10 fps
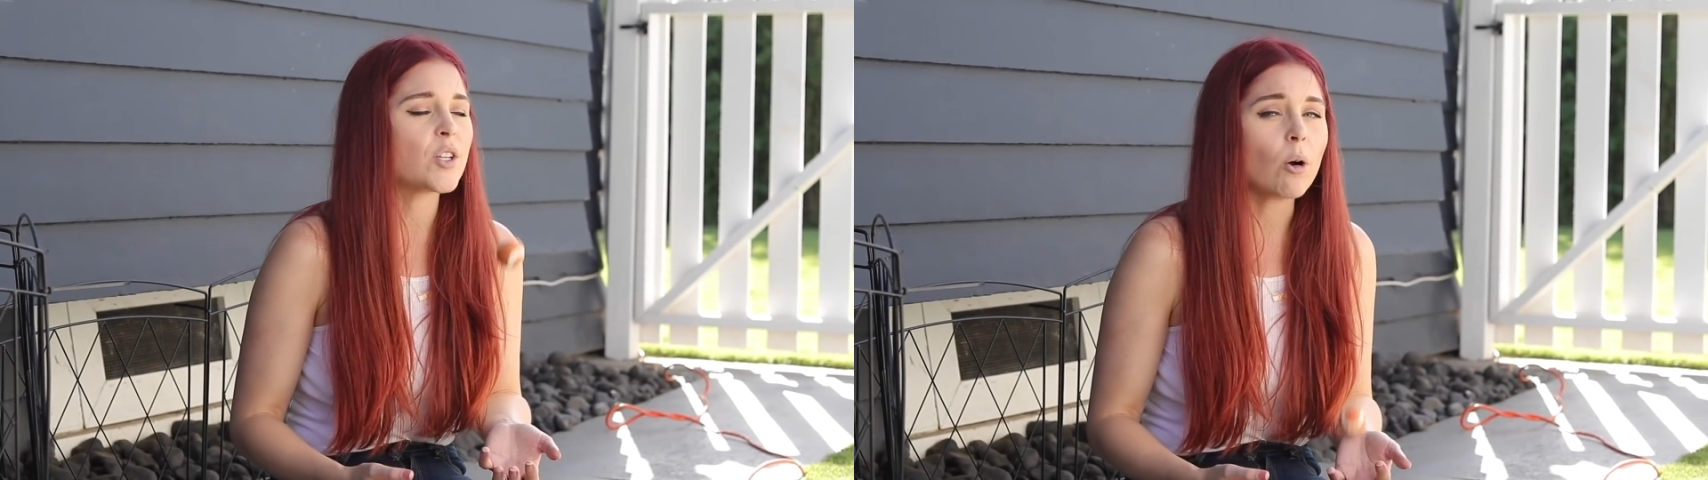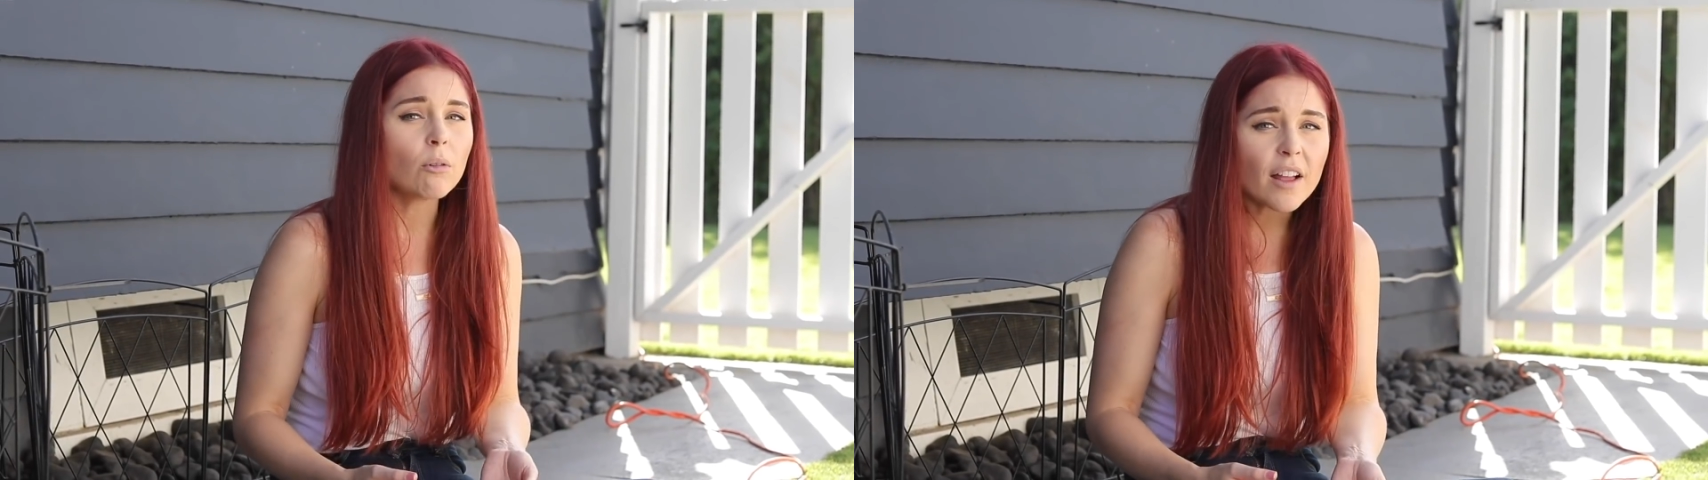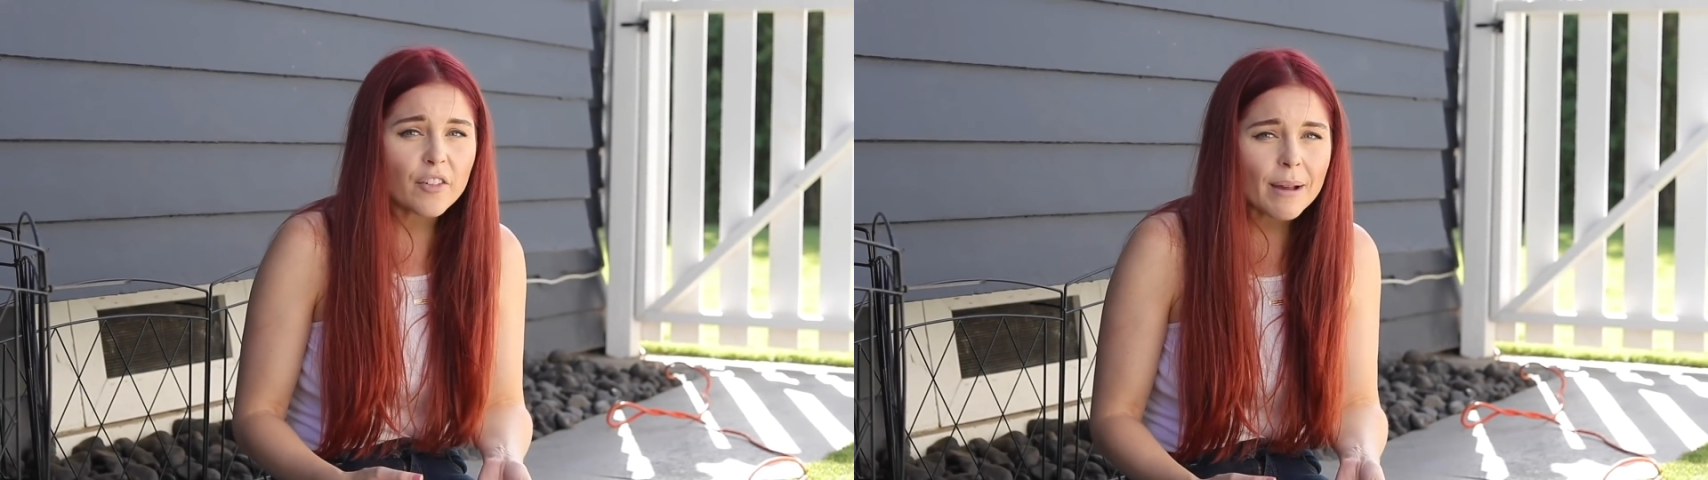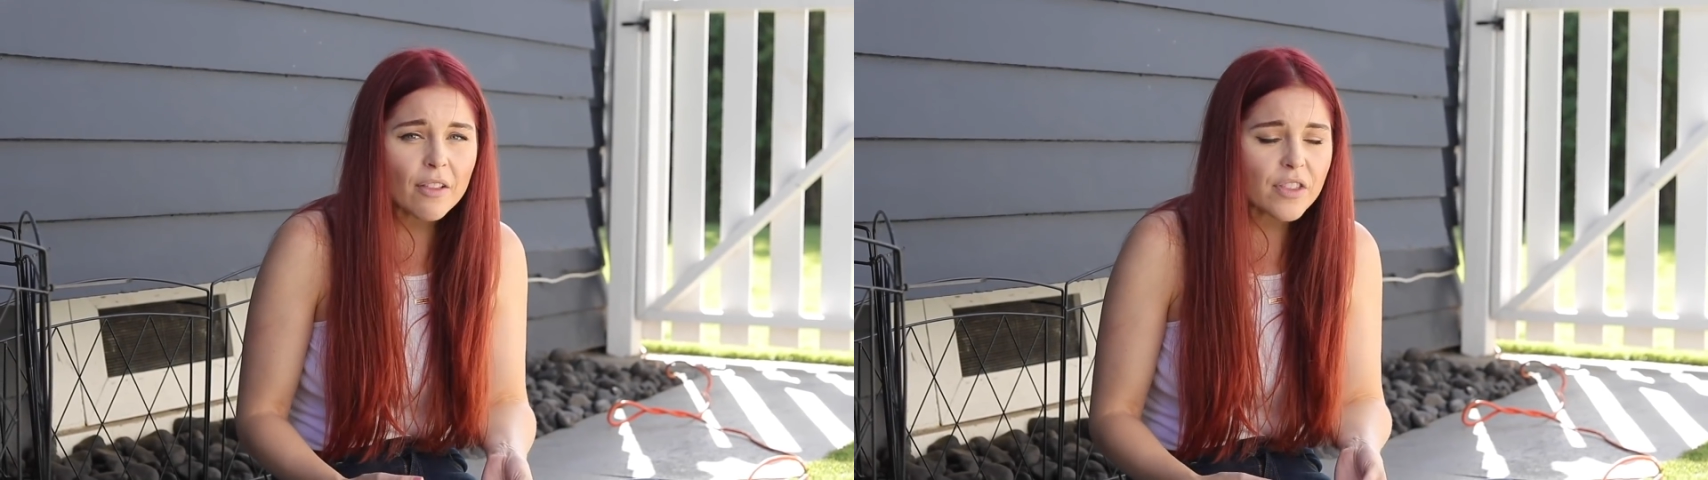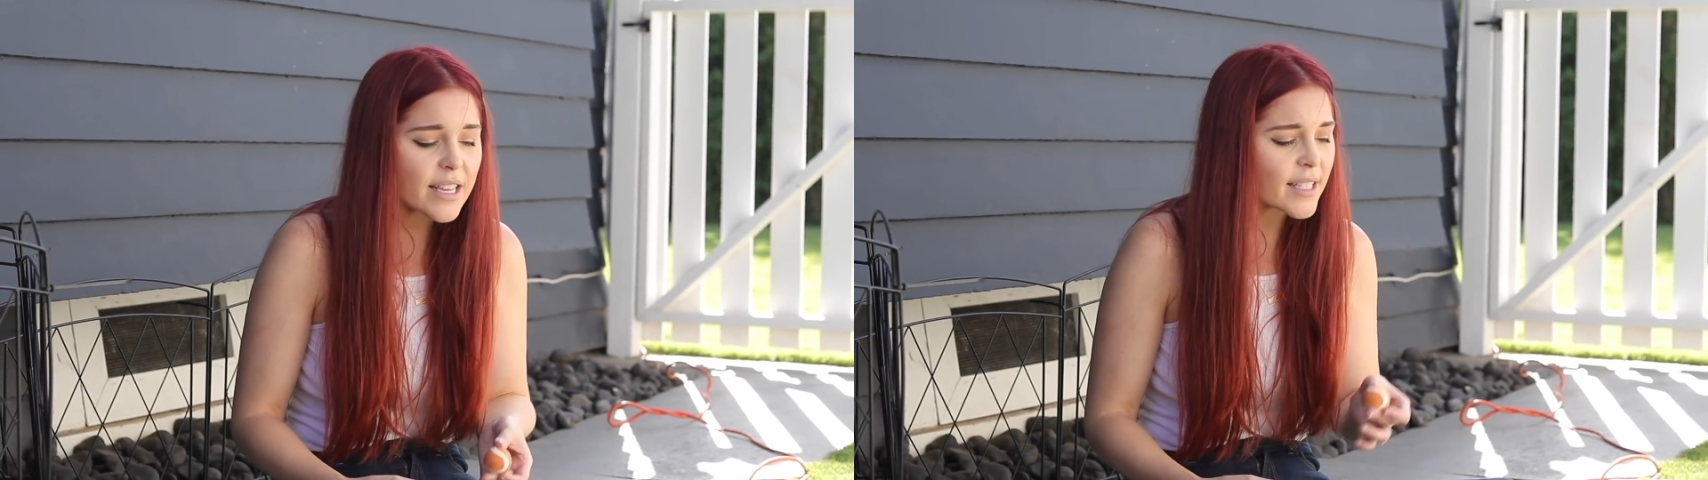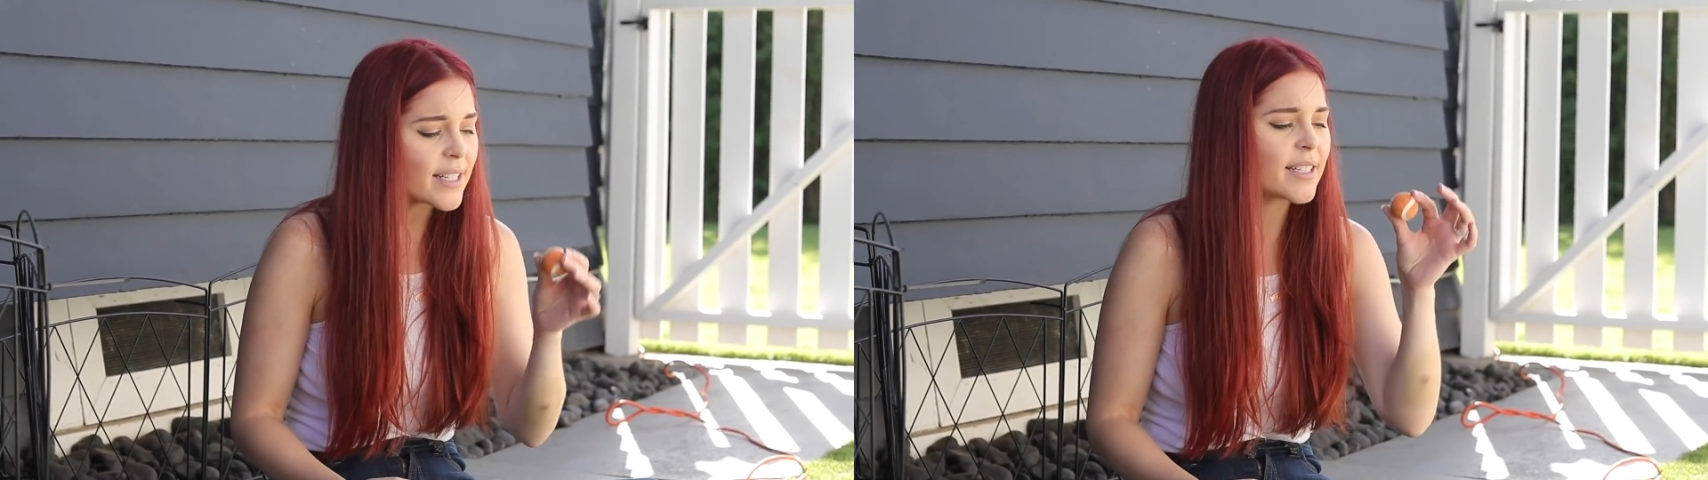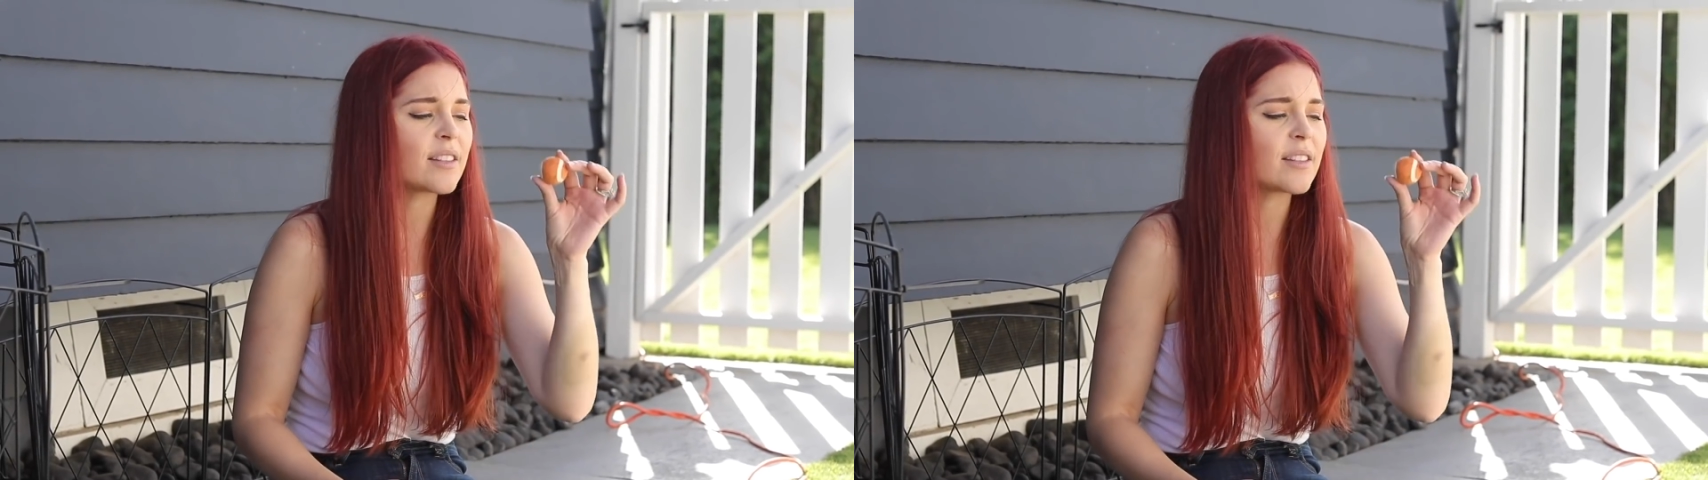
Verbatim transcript: don't love about this is